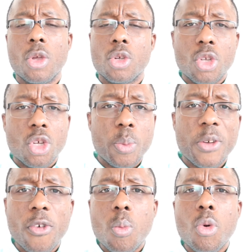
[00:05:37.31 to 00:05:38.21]
you don't
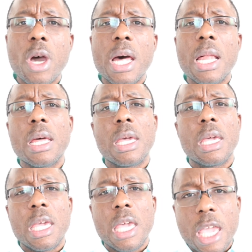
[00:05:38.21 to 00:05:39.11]
perform well,
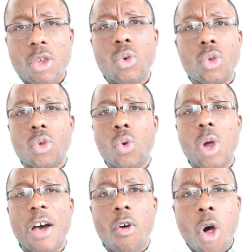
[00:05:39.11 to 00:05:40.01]
and you
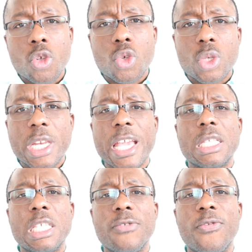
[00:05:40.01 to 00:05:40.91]
have all those
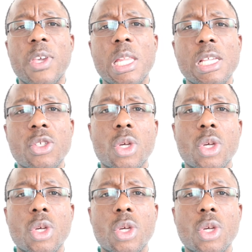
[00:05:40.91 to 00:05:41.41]
negative feelings.